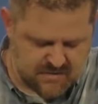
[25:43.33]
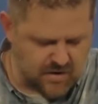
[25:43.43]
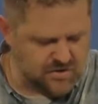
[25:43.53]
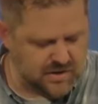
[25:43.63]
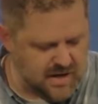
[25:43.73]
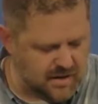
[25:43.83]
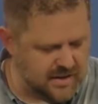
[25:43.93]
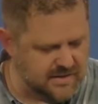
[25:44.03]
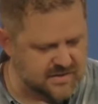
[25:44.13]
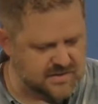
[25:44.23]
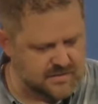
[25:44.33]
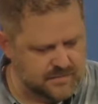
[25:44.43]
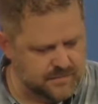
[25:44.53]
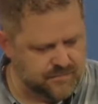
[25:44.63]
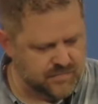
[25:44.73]
Frederick Douglass
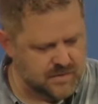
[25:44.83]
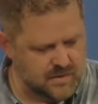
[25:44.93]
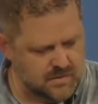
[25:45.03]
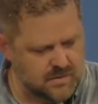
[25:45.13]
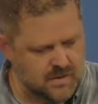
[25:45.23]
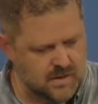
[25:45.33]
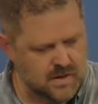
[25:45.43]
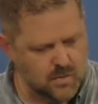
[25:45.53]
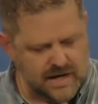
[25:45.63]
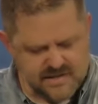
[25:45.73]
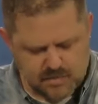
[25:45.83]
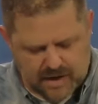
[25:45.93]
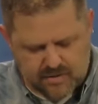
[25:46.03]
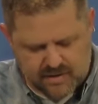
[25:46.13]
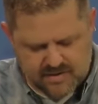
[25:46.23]
writes
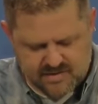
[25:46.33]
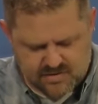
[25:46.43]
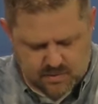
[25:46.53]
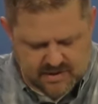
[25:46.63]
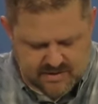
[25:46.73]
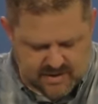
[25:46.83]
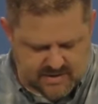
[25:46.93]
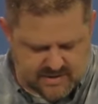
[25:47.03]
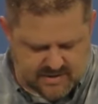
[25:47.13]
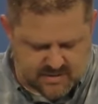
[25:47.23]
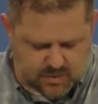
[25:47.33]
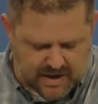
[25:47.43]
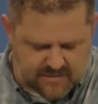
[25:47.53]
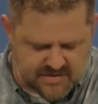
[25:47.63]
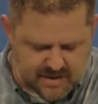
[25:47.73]
about this. Here's what he says He says, What
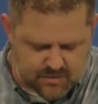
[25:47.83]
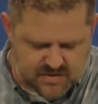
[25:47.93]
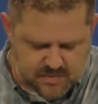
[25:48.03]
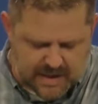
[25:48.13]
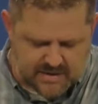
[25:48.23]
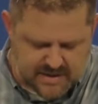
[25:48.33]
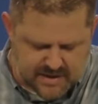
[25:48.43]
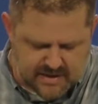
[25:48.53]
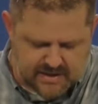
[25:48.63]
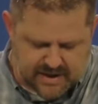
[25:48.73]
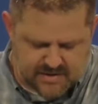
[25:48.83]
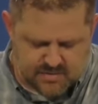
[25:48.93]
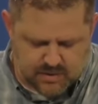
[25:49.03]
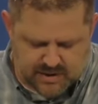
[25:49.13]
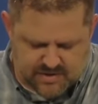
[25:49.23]
I've said respecting and
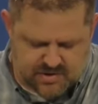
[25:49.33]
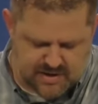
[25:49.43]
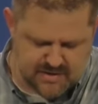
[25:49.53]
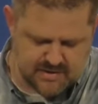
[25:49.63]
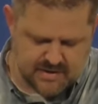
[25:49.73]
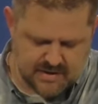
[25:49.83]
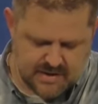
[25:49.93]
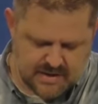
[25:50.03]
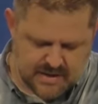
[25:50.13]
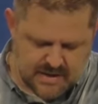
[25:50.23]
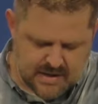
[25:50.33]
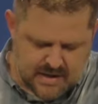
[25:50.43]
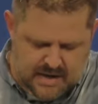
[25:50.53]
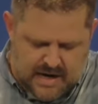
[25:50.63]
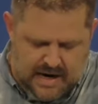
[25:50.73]
against religion
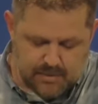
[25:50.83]
I